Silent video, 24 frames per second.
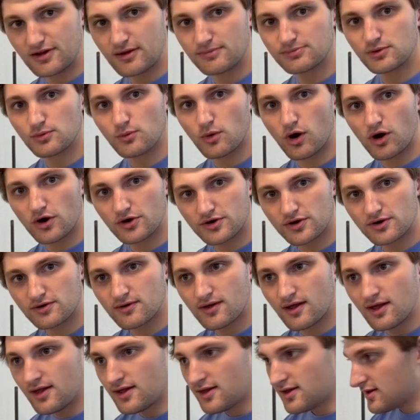up the water,
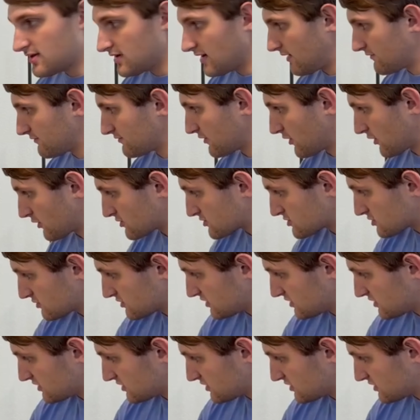if Gertzel